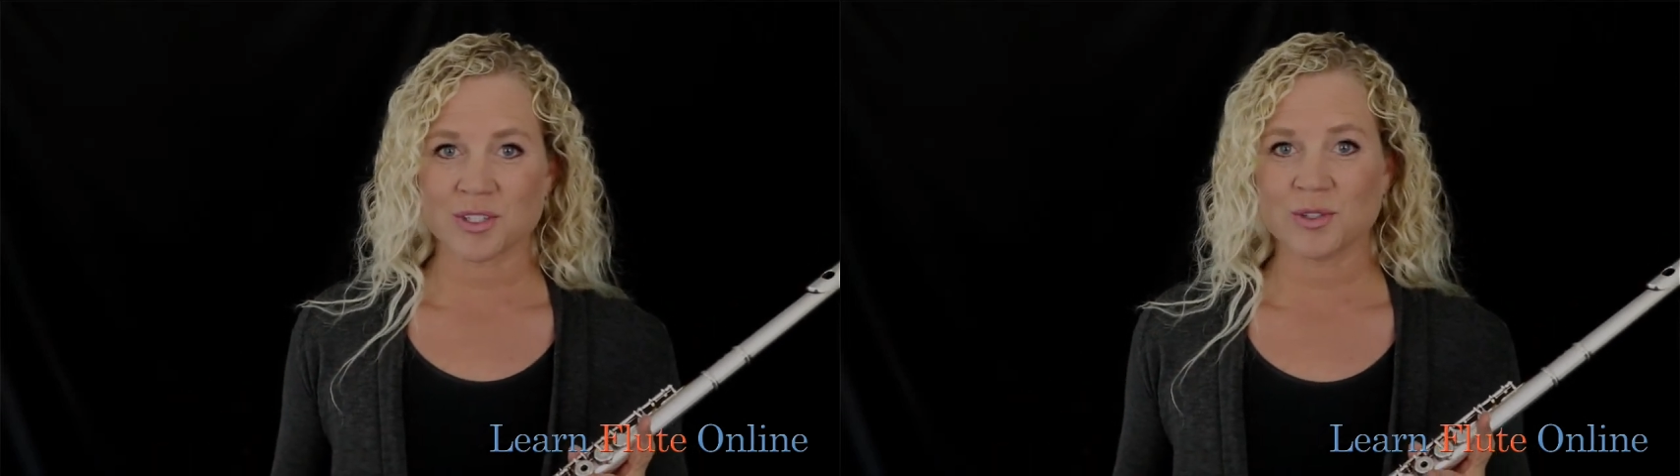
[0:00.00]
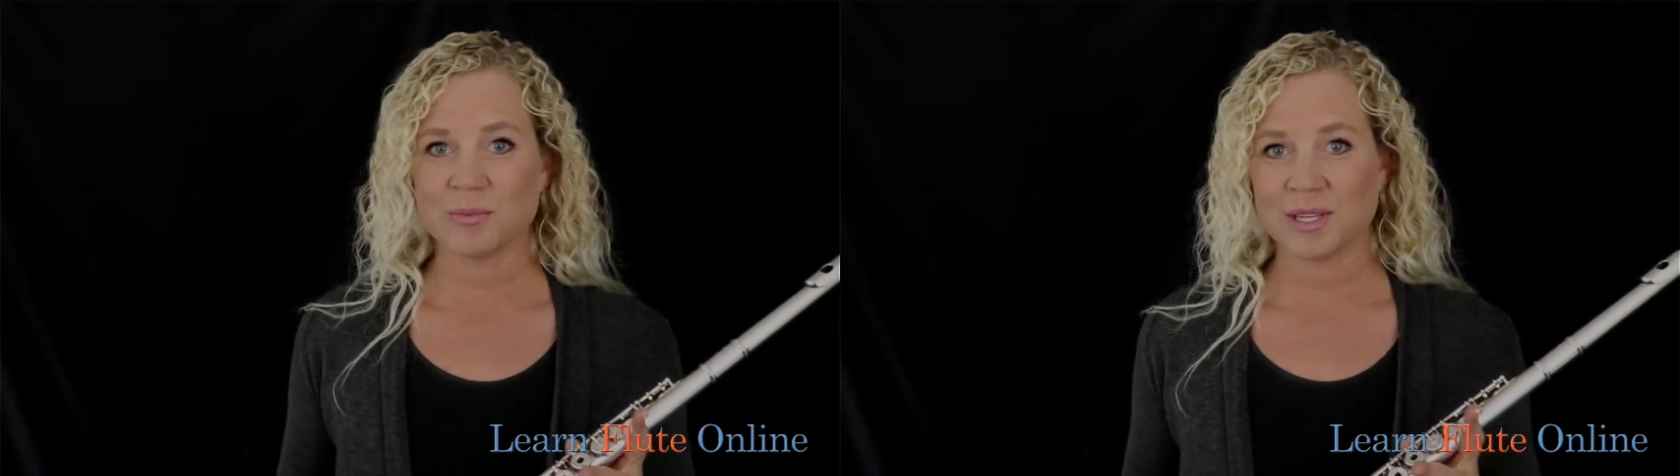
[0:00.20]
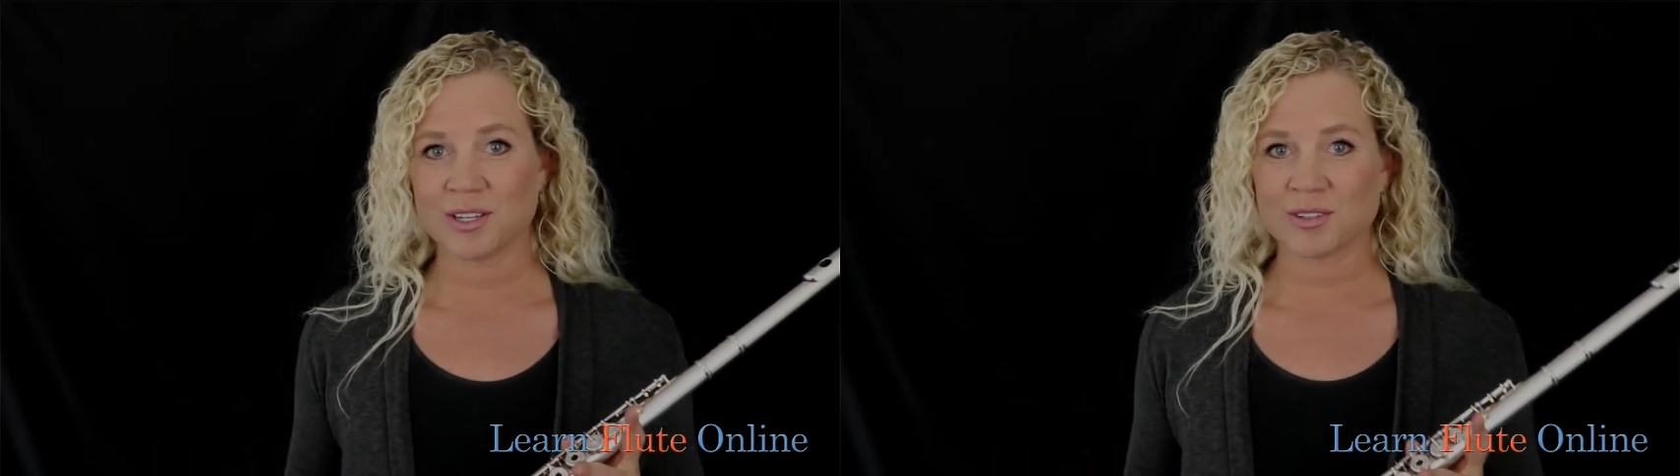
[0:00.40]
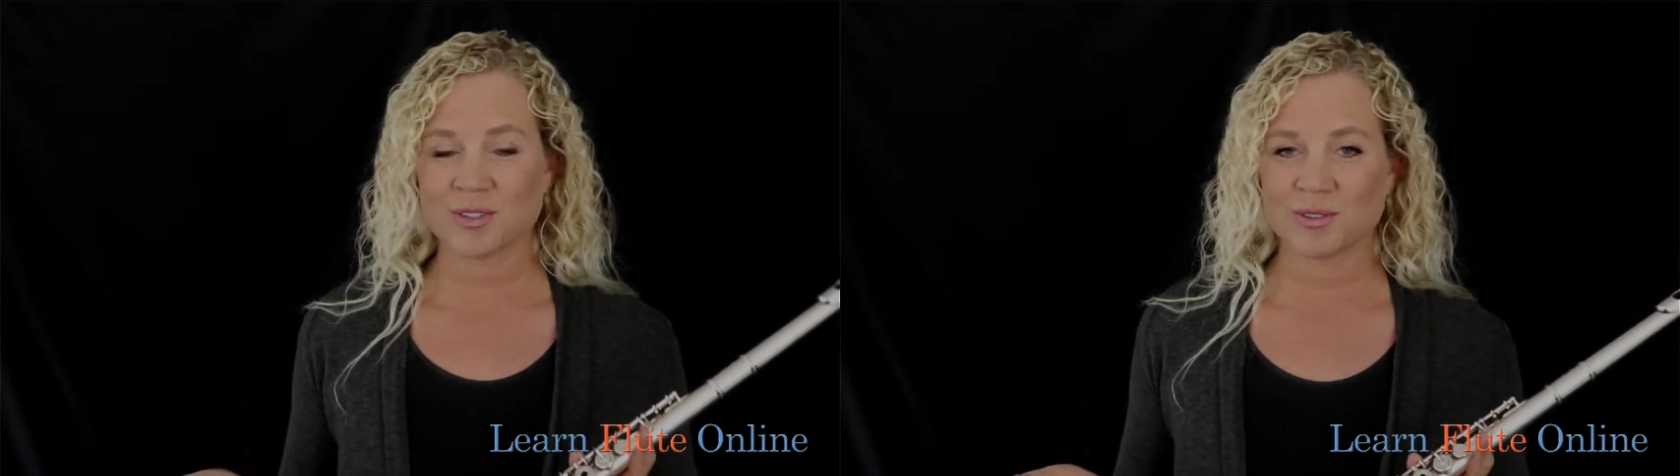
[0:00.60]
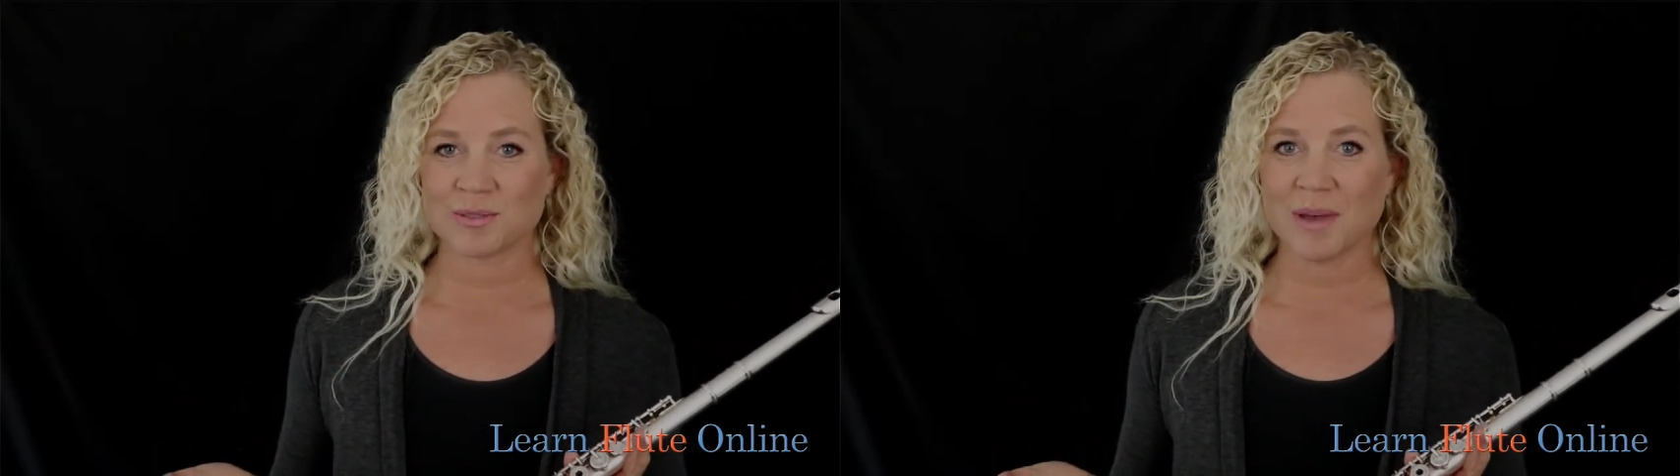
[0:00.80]
too big or
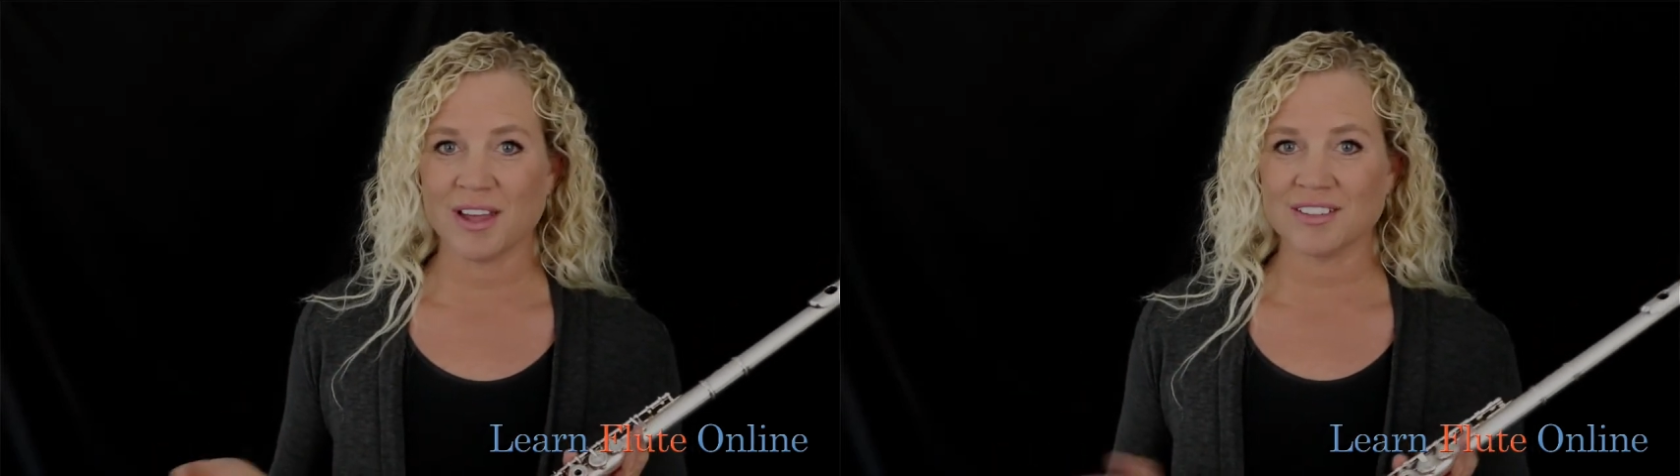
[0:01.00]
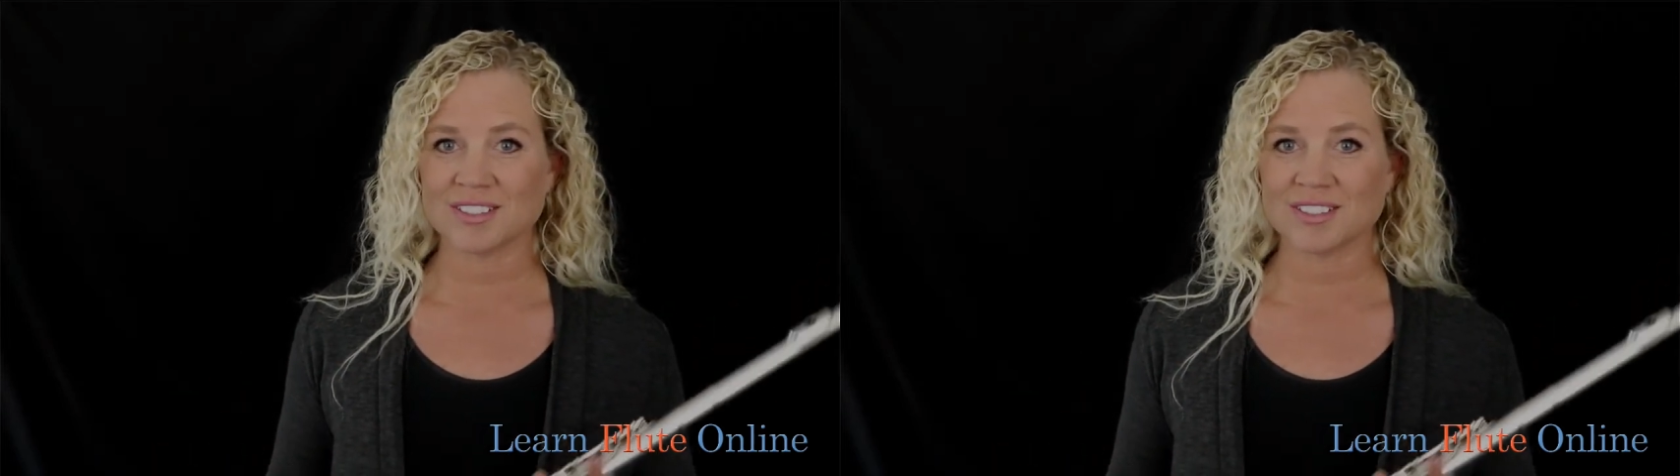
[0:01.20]
too small.